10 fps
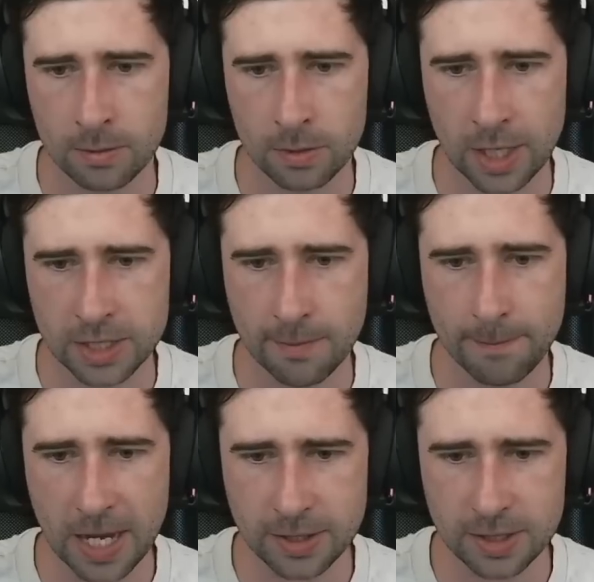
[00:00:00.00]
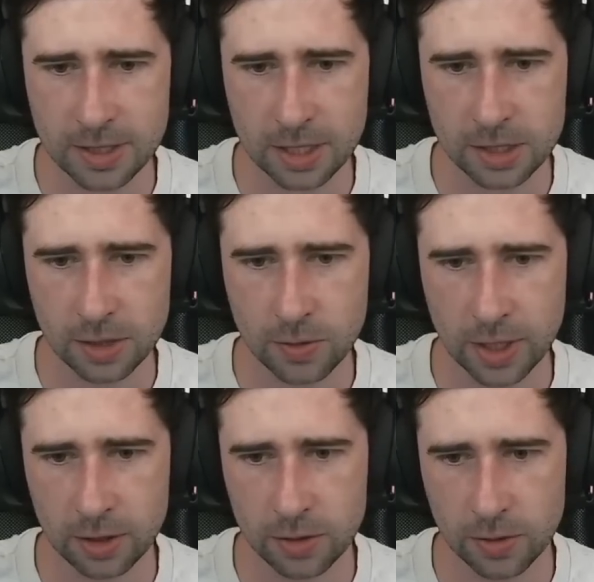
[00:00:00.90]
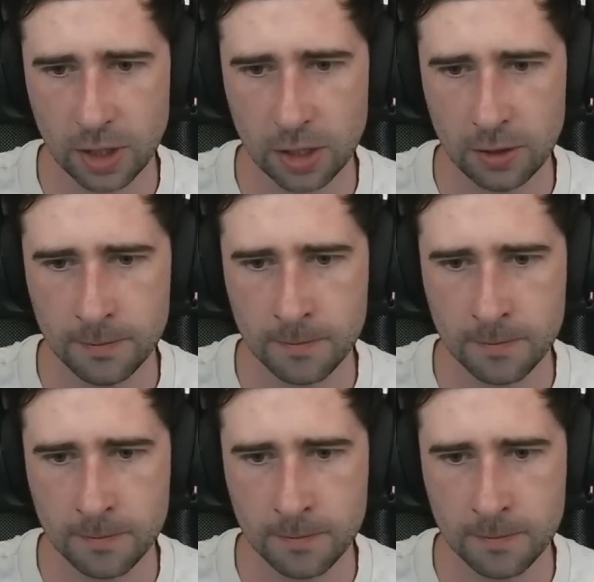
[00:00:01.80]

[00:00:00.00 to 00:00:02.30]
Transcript: Okay, so Bast is actually quite good here.